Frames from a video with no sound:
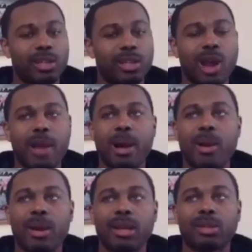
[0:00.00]
ready to grind
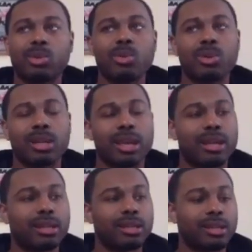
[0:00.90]
my way through it,
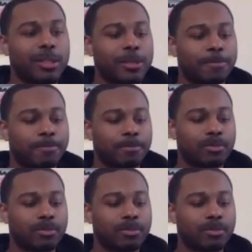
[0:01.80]
and um,